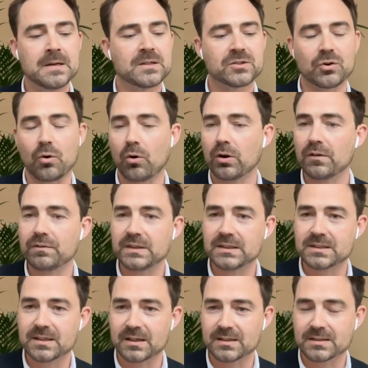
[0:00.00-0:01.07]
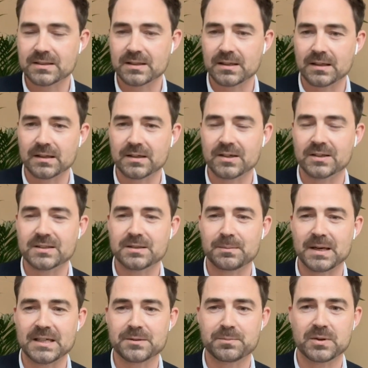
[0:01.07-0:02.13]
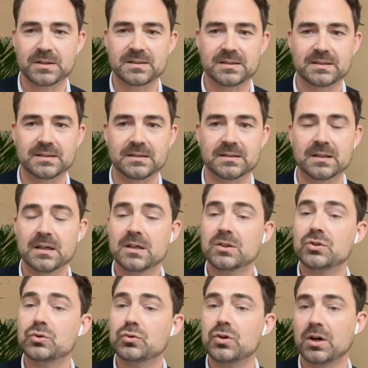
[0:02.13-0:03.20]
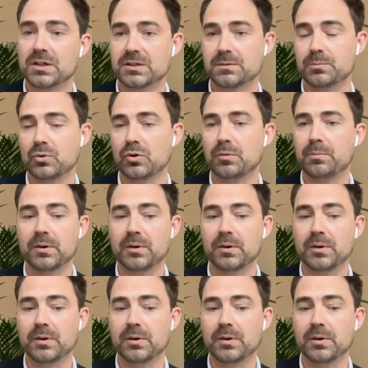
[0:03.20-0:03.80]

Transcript: So all of these customized processes do cost more,